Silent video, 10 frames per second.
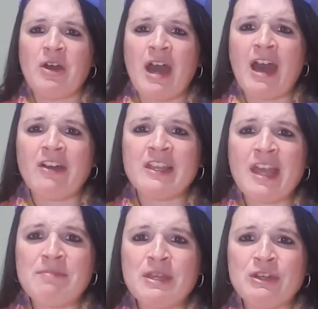How can
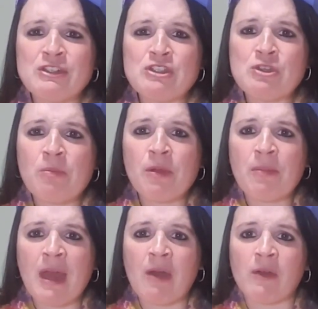that be her
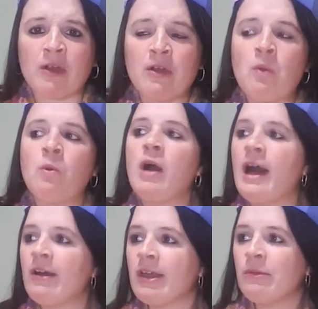superpower? Well,
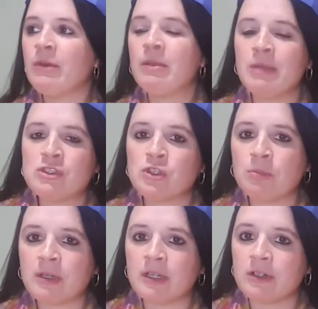how can we be
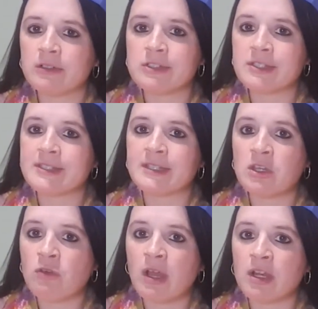superheroes just sitting
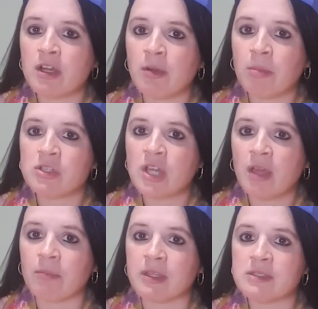around in our
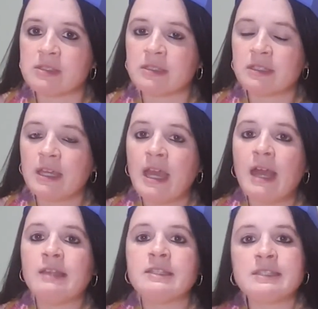pajamas?
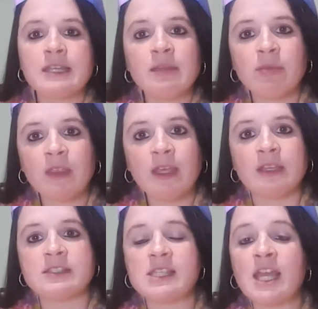It's the same thing.
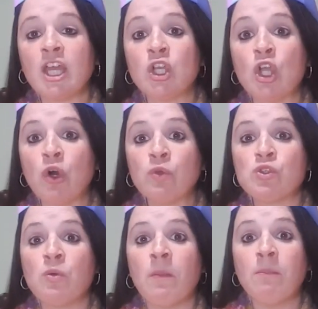Saying no
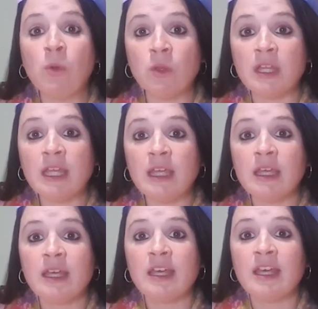to a bully
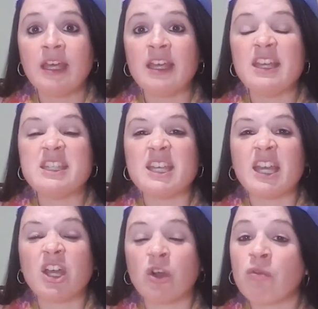is a
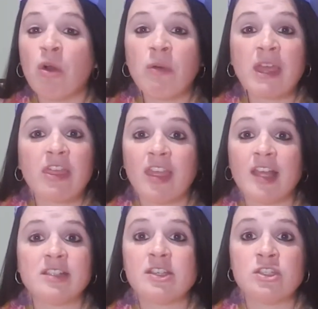heroic
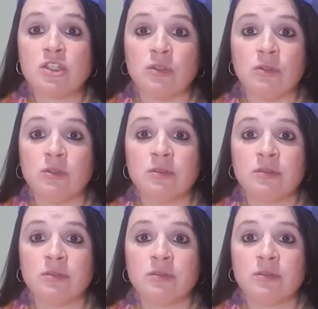thing to do.